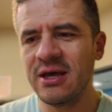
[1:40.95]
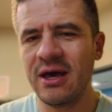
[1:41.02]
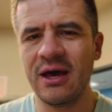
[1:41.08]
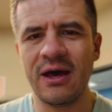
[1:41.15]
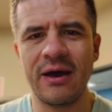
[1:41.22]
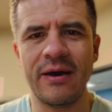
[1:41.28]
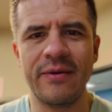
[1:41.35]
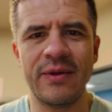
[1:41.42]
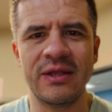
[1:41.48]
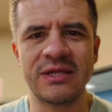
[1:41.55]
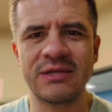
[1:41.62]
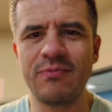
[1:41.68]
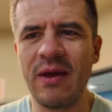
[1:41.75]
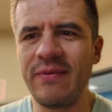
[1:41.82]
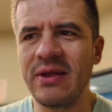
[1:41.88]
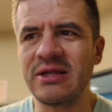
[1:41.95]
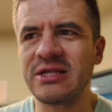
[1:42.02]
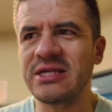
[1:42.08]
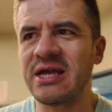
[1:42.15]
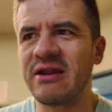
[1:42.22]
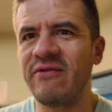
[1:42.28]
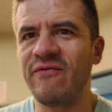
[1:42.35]
And maybe
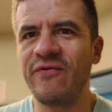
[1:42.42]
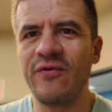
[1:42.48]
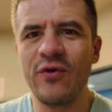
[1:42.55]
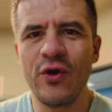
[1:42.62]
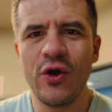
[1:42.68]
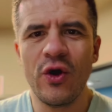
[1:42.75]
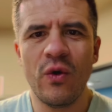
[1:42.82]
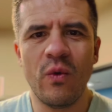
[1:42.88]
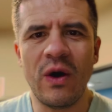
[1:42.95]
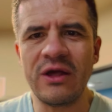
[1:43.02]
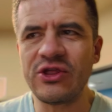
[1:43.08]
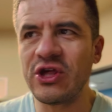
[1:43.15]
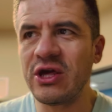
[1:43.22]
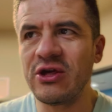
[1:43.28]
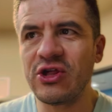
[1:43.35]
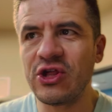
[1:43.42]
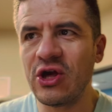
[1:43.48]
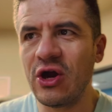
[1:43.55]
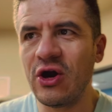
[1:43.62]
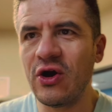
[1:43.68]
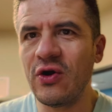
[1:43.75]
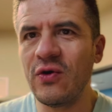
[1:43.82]
instead of watching a
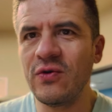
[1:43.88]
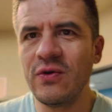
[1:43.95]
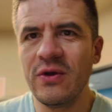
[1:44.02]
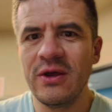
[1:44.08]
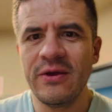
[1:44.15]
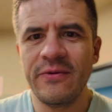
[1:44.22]
show